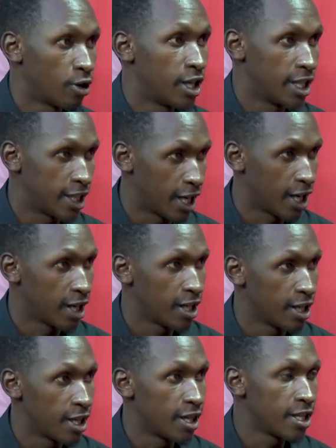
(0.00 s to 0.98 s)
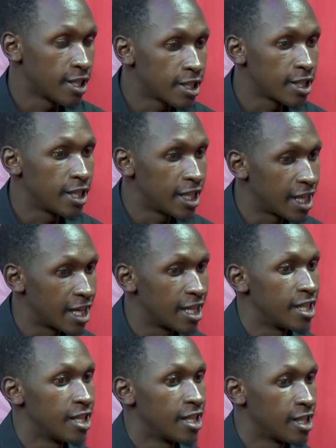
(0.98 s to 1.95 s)
NITA. This NITA,
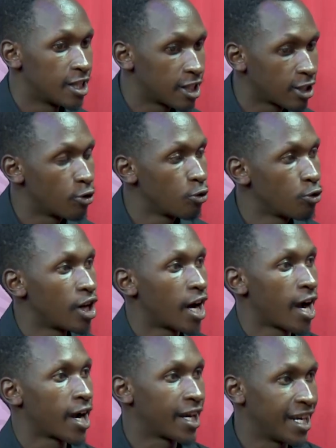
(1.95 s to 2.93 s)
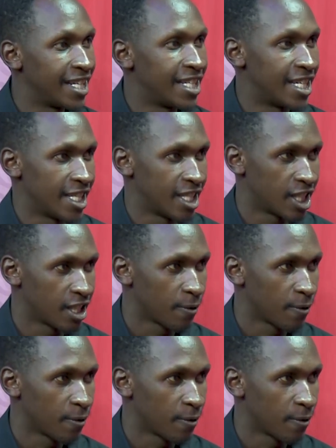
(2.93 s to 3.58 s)
it includes a grade test.